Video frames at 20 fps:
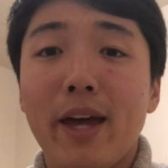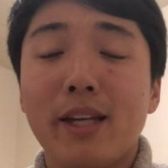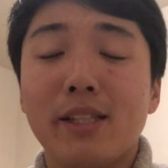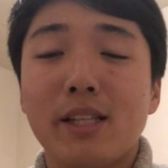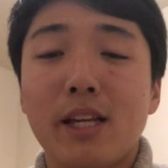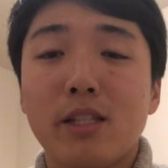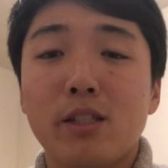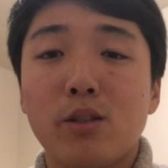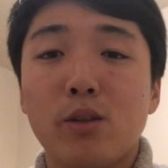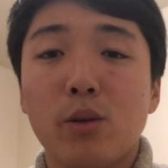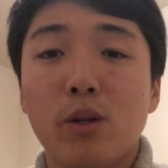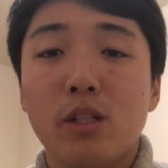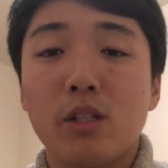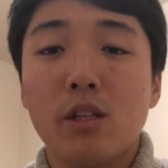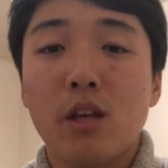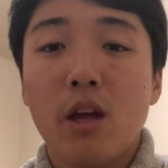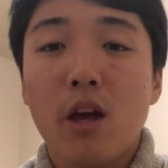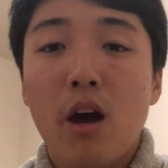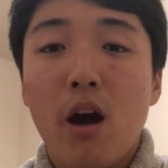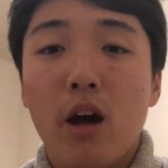is that students
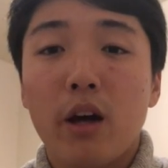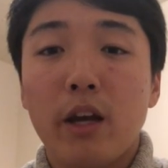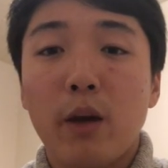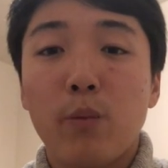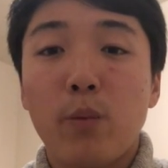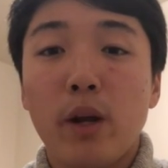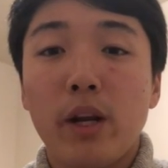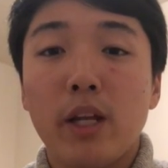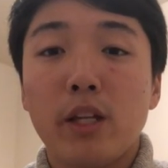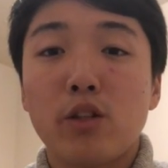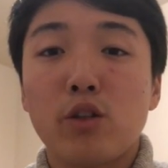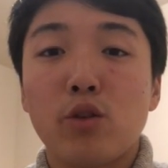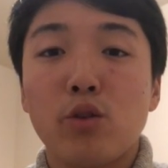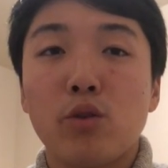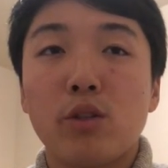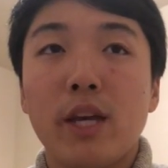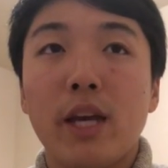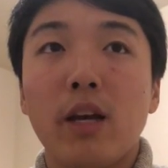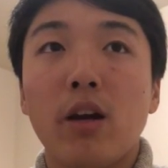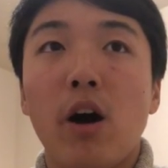get ready to
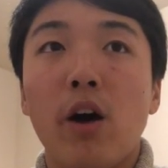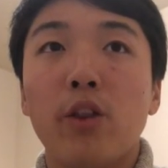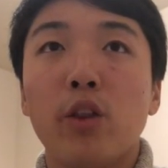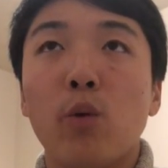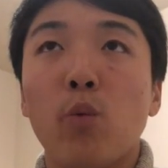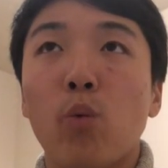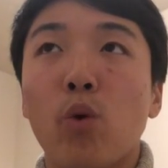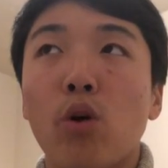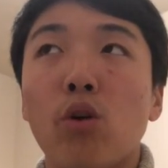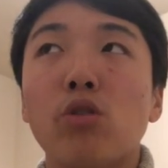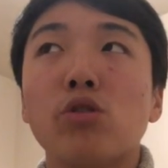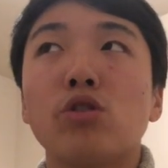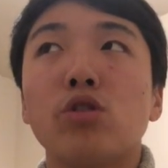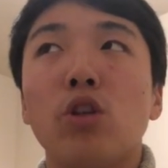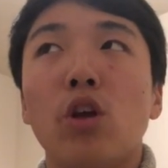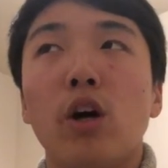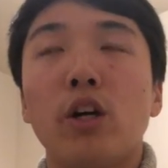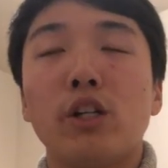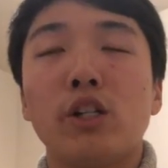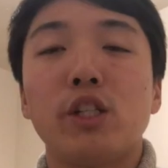take on the world's
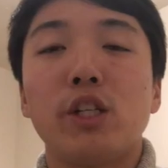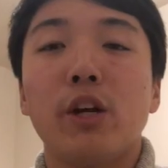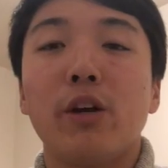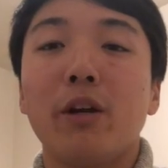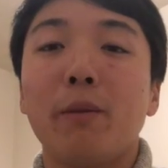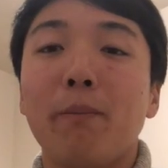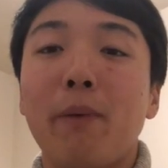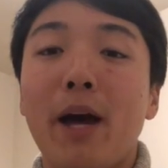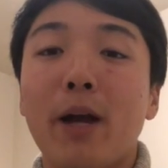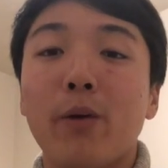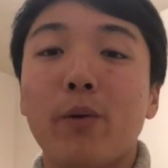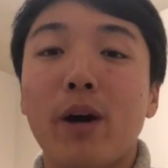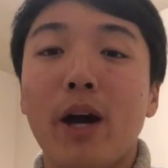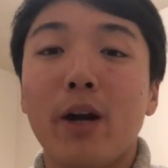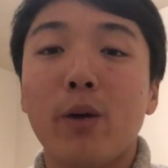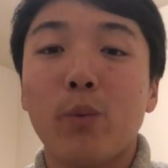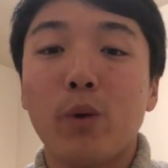largest charity bike ride,